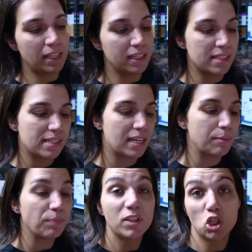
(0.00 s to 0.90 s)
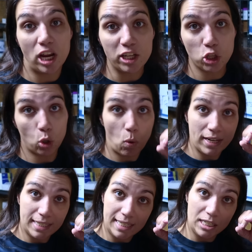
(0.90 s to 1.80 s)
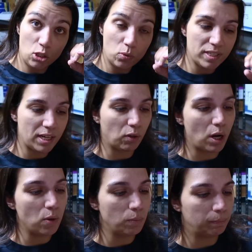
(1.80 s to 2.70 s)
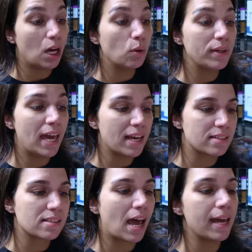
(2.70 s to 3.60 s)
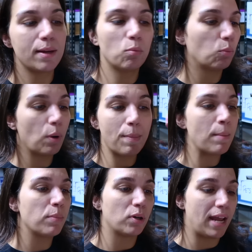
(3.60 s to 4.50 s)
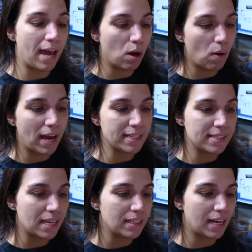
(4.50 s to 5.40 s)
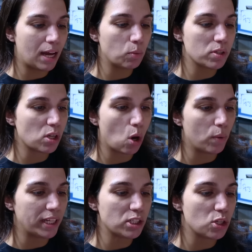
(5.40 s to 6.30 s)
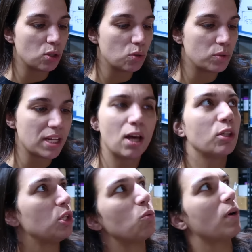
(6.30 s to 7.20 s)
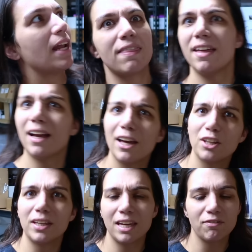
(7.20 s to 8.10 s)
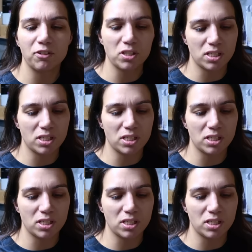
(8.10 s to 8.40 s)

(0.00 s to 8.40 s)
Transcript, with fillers: my listing, change the quantity to zero. Oh yes, I remember now. I said that I was going to tell you what I think I could get for